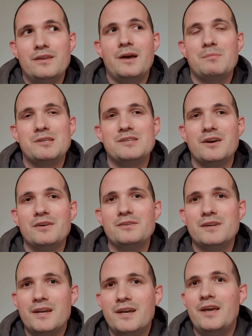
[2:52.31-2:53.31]

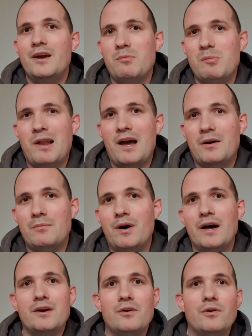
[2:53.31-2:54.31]
episode, it'll be black and
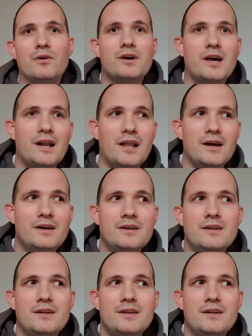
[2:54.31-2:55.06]
white or colour.